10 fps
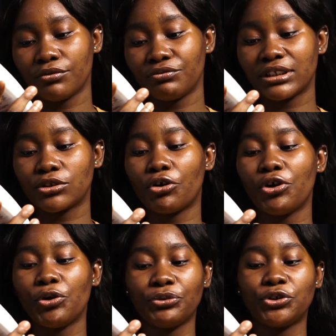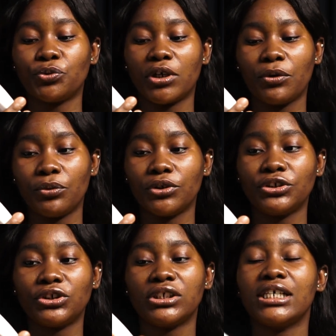restoring ritual
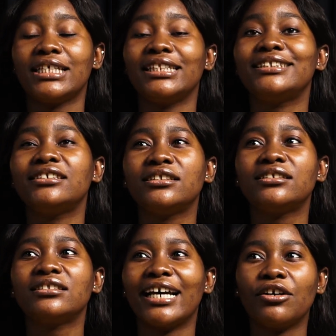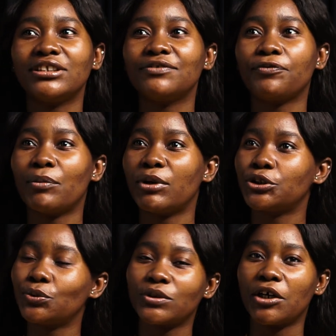wash. I got it for about
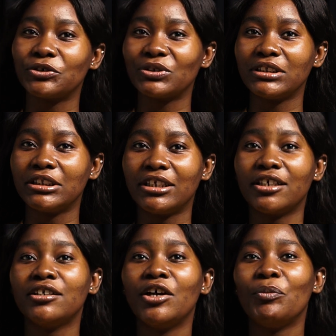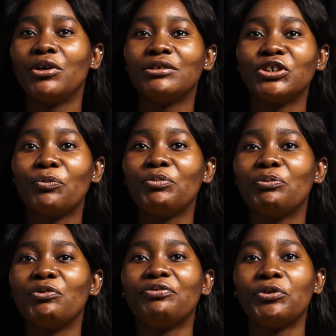2,000 naira, but some
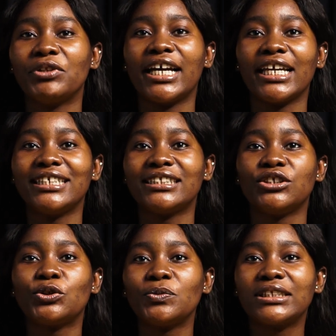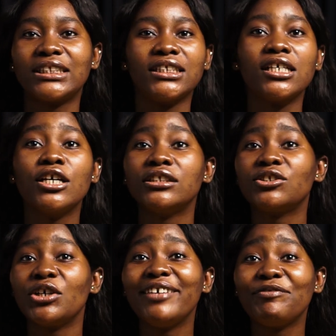people feel like it is too thick.
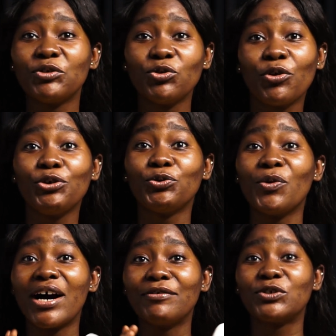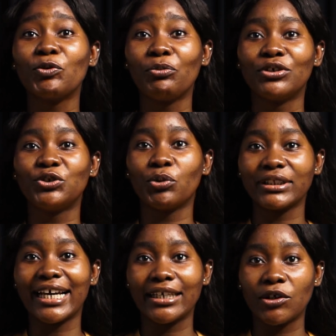So if you know you don't have so much
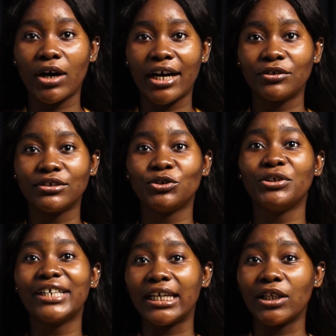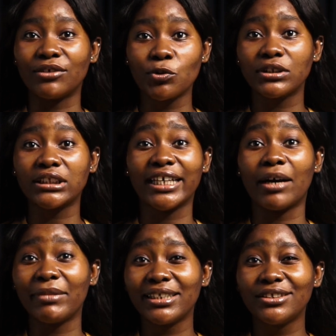water in your house, you know you're in an hostel,
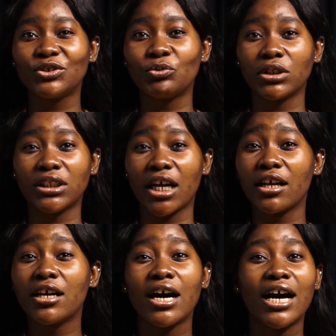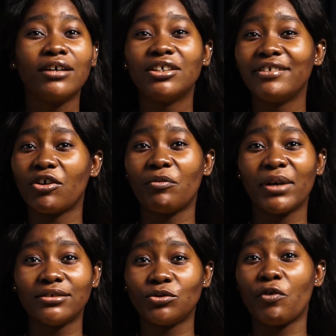you're managing water, I'll not
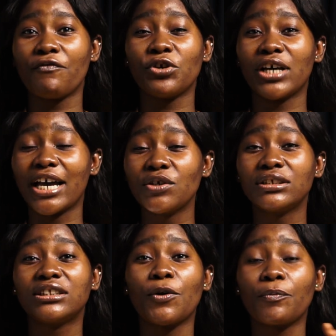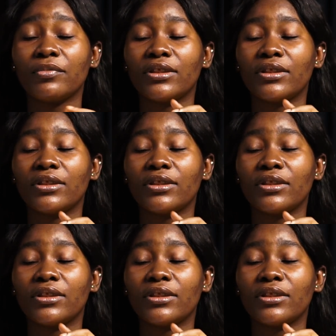recommend Dove. You can use